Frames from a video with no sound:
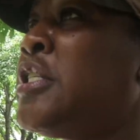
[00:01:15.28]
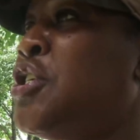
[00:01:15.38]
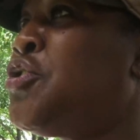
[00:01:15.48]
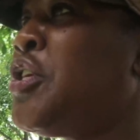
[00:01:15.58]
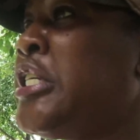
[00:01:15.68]
I was
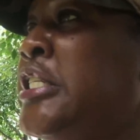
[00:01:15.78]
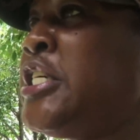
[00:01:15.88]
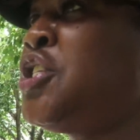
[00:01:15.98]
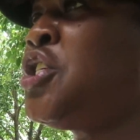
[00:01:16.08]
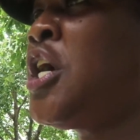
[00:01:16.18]
in
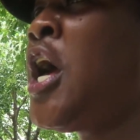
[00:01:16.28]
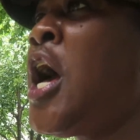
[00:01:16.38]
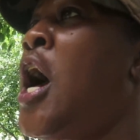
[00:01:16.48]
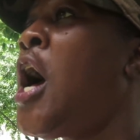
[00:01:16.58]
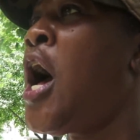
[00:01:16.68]
transition.
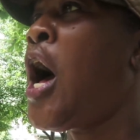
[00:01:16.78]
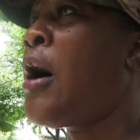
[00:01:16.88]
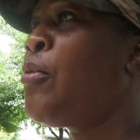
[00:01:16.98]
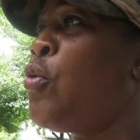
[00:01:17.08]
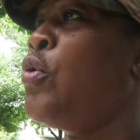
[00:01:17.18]

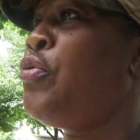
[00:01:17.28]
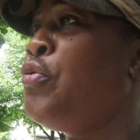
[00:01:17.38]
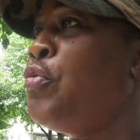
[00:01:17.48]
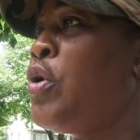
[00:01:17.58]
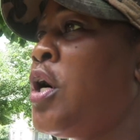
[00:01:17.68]
I'm going
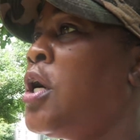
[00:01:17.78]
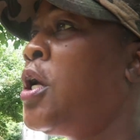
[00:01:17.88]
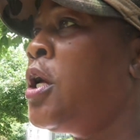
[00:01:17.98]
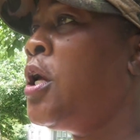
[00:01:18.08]
through a